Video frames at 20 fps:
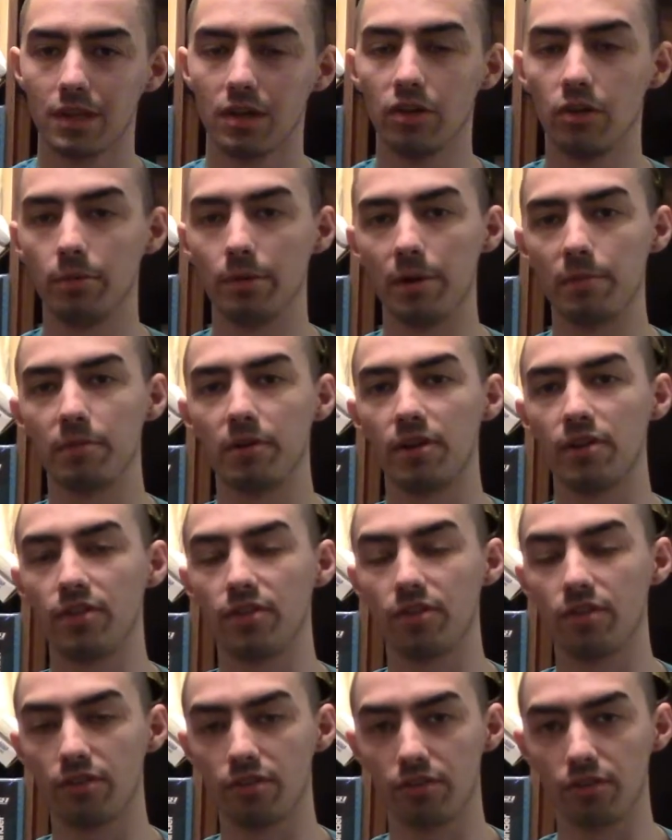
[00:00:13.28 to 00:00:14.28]
my brothers and
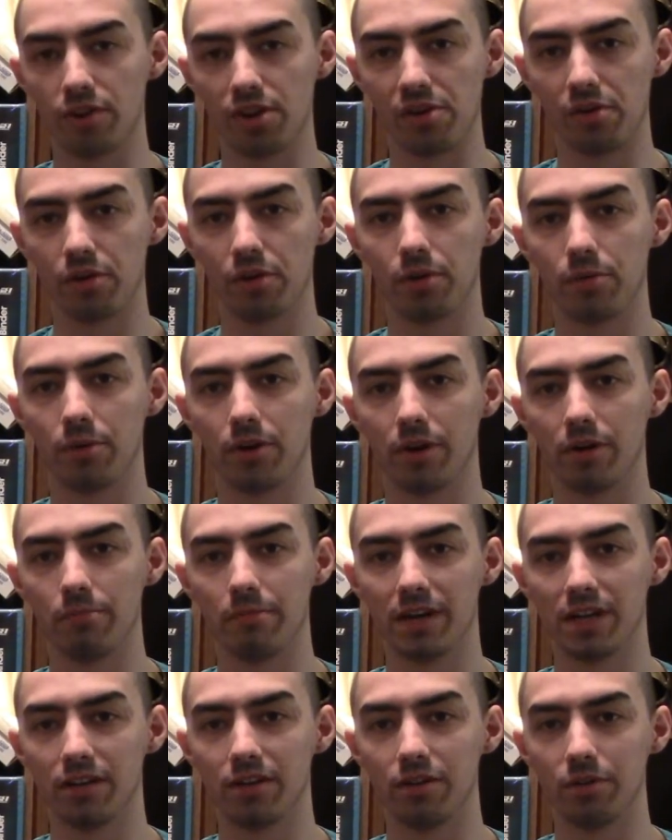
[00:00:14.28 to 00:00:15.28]
sisters of the Order. Welcome
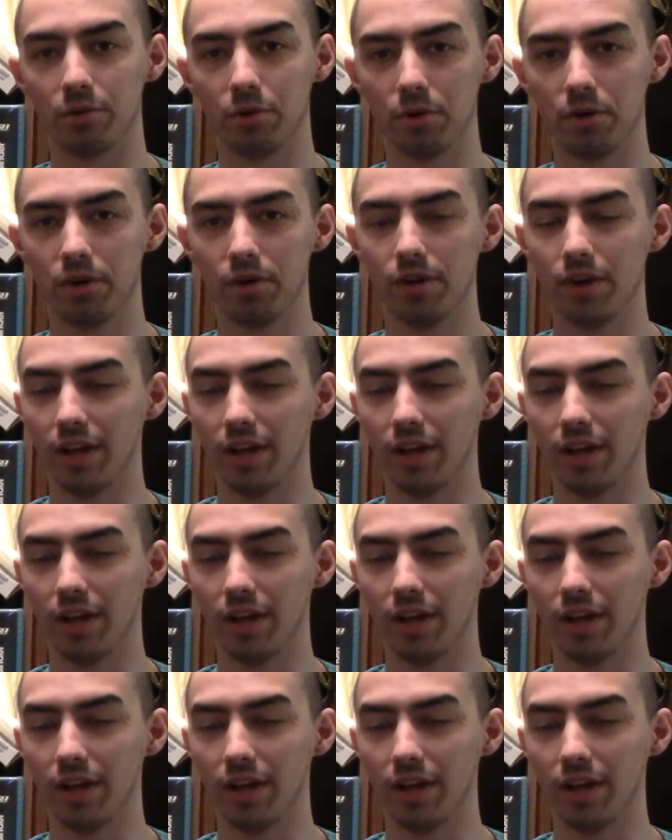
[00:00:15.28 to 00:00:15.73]
back to the Order.